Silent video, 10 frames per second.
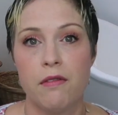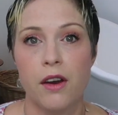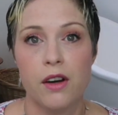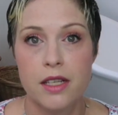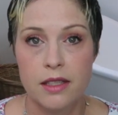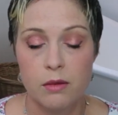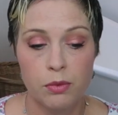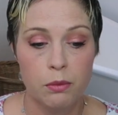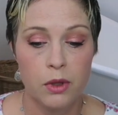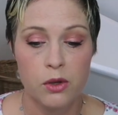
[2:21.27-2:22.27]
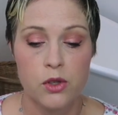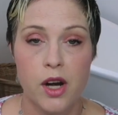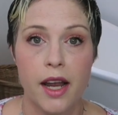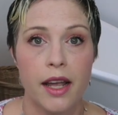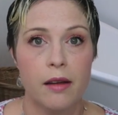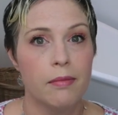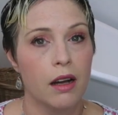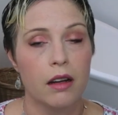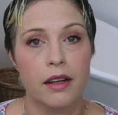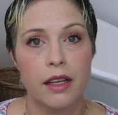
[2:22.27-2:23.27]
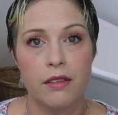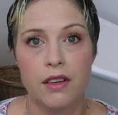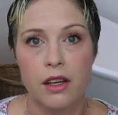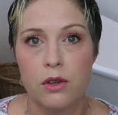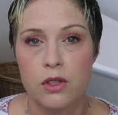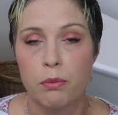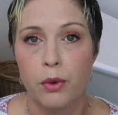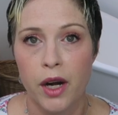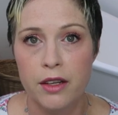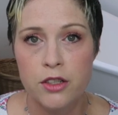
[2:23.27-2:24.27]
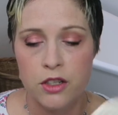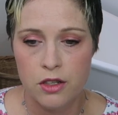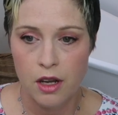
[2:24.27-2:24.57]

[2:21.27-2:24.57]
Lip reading: a very simple blow dry. I'm not gonna even use a brush.